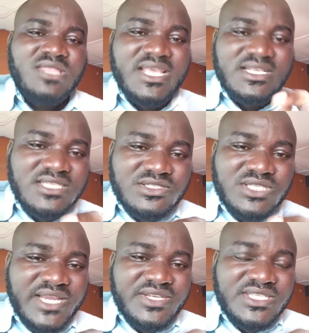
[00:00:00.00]
There is
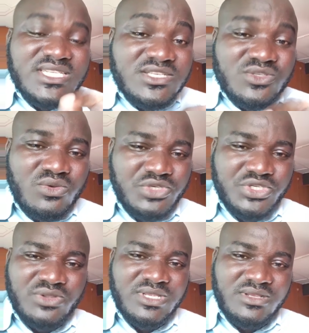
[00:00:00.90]
the
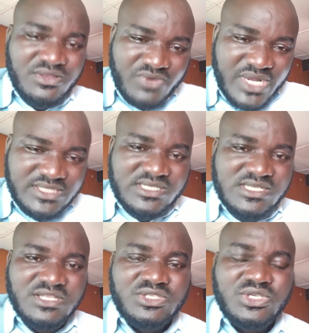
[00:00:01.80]
solution. The rest
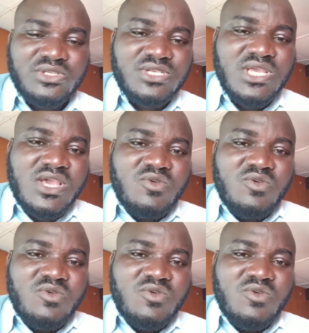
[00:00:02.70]
in the church.